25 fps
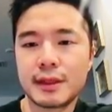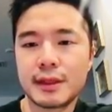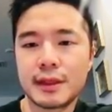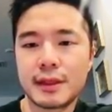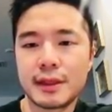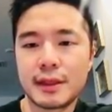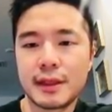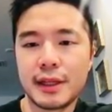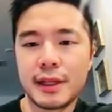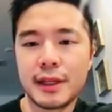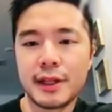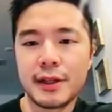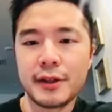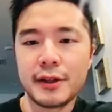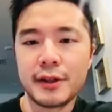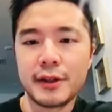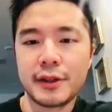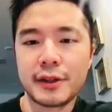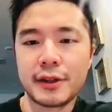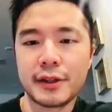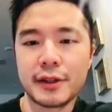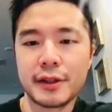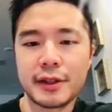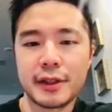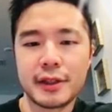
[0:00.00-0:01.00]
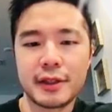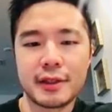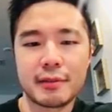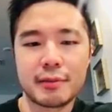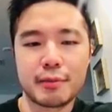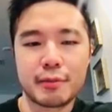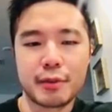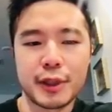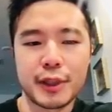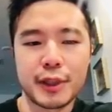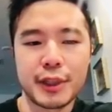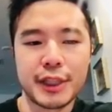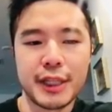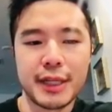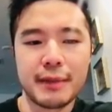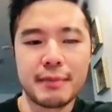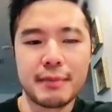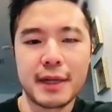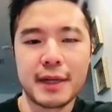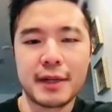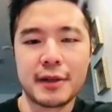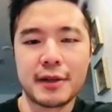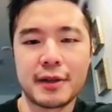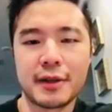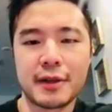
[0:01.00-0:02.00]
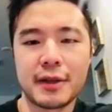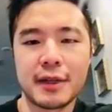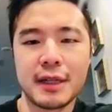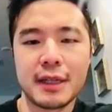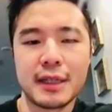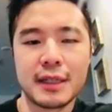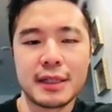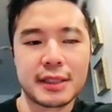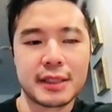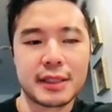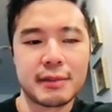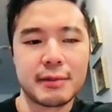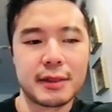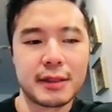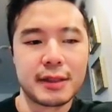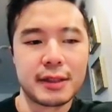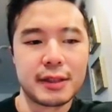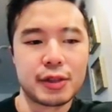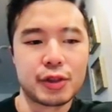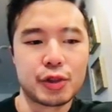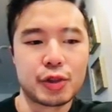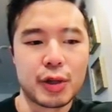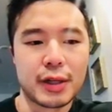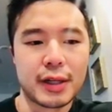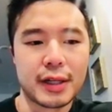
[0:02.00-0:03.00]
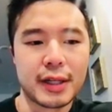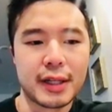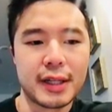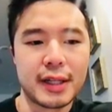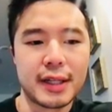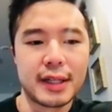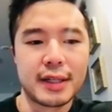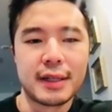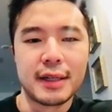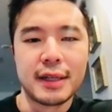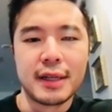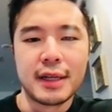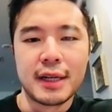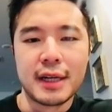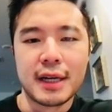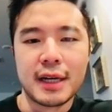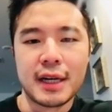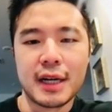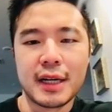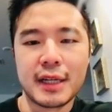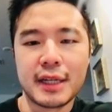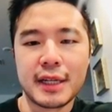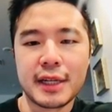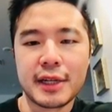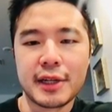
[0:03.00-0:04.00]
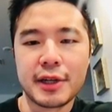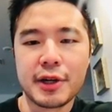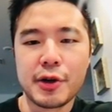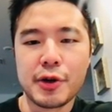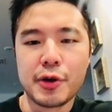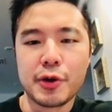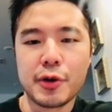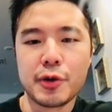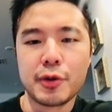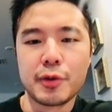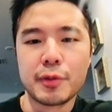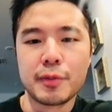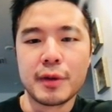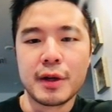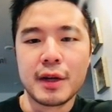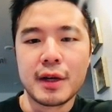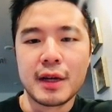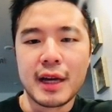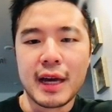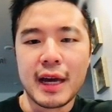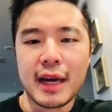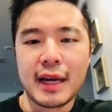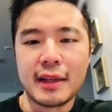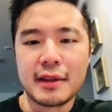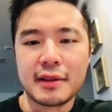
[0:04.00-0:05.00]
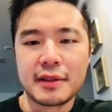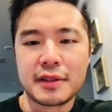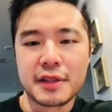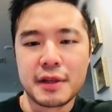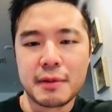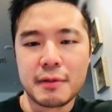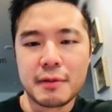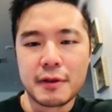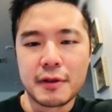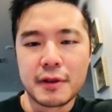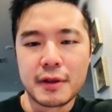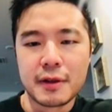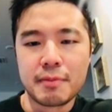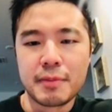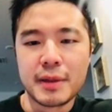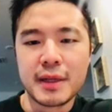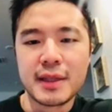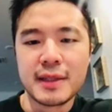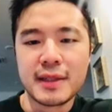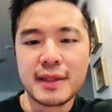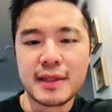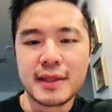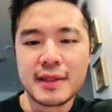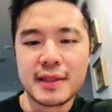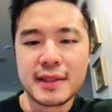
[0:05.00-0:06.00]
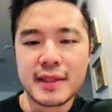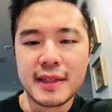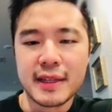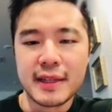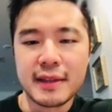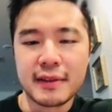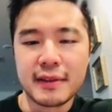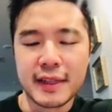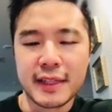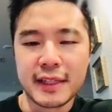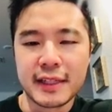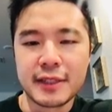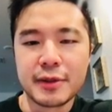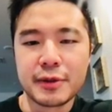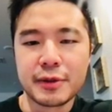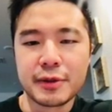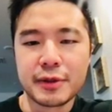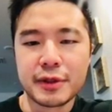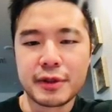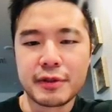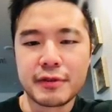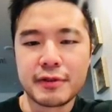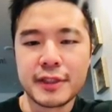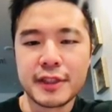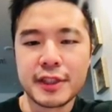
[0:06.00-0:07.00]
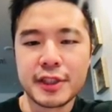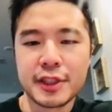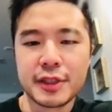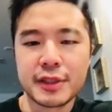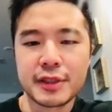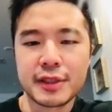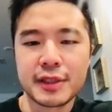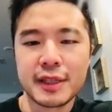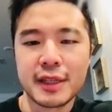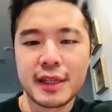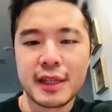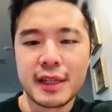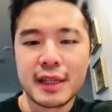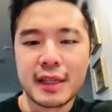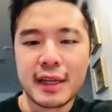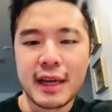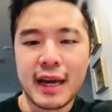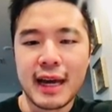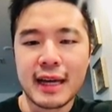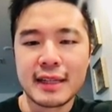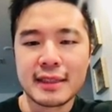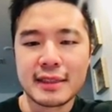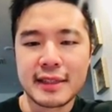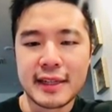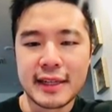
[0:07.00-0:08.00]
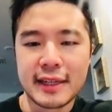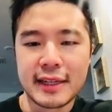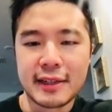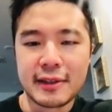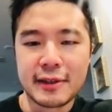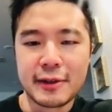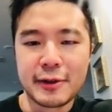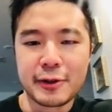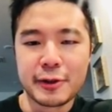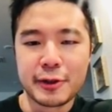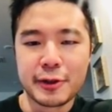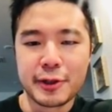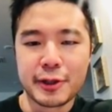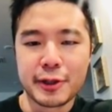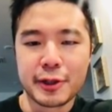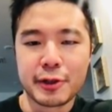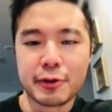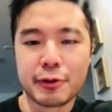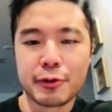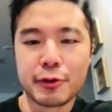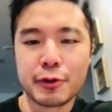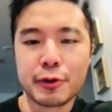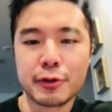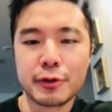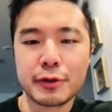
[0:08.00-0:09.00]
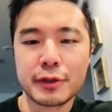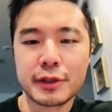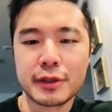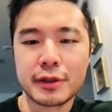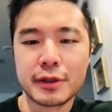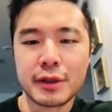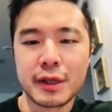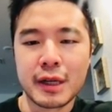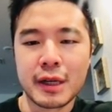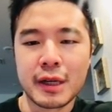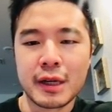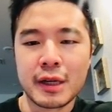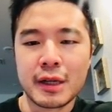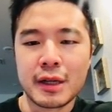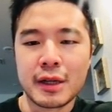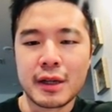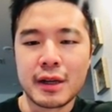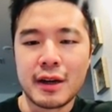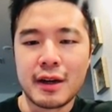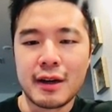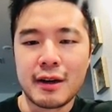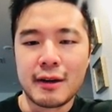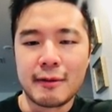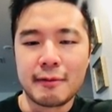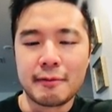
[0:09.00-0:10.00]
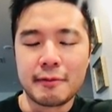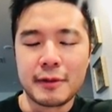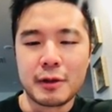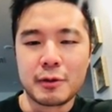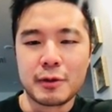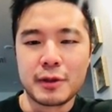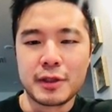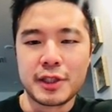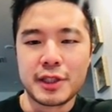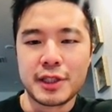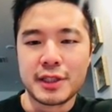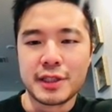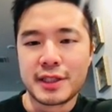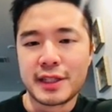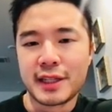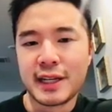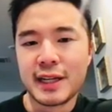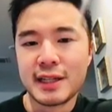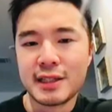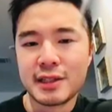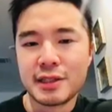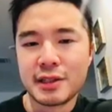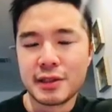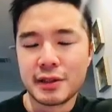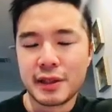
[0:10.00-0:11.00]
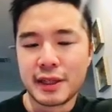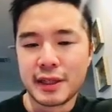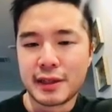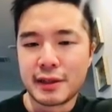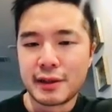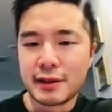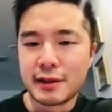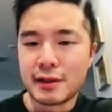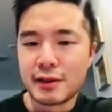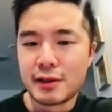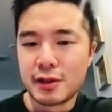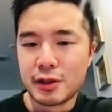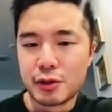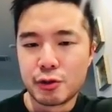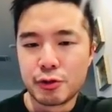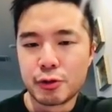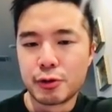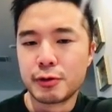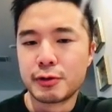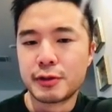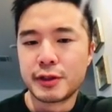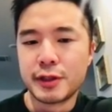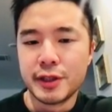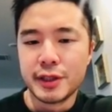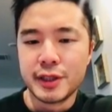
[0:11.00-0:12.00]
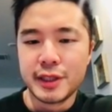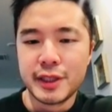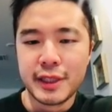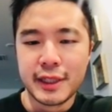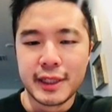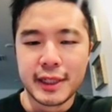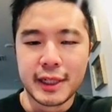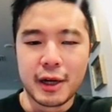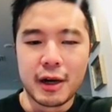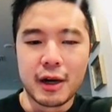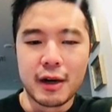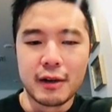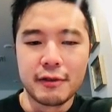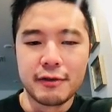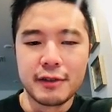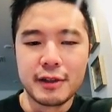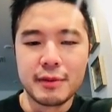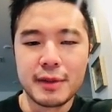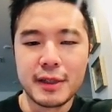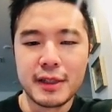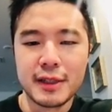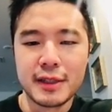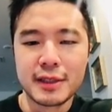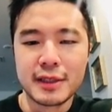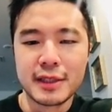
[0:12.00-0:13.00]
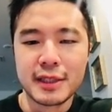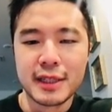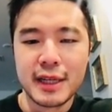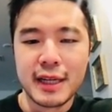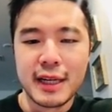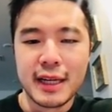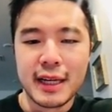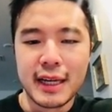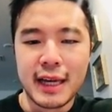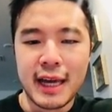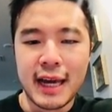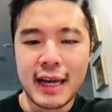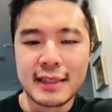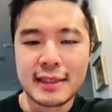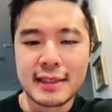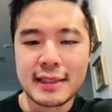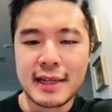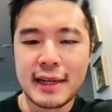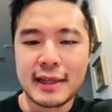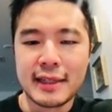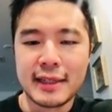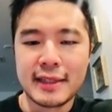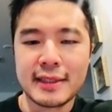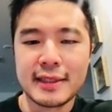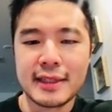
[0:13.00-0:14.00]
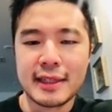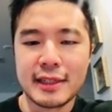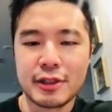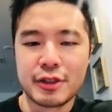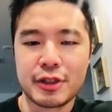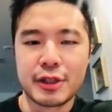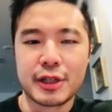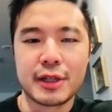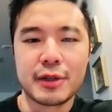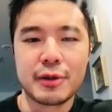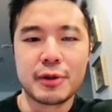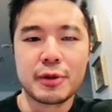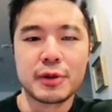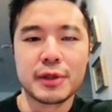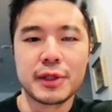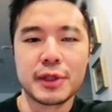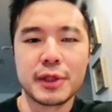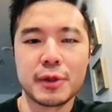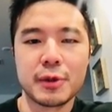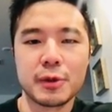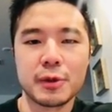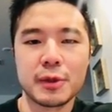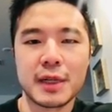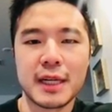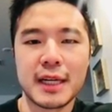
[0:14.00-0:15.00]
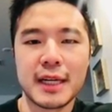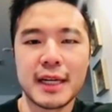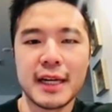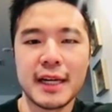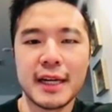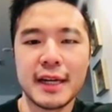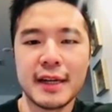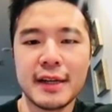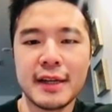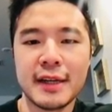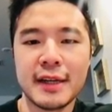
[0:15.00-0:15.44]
Here you can appreciate better some of the drunken honeycomb and some of the PTC-like nuclear features. It has like nuclear grooves, which is akin to like the grooves you see in coffee beans. It has that eccentric nucleoli.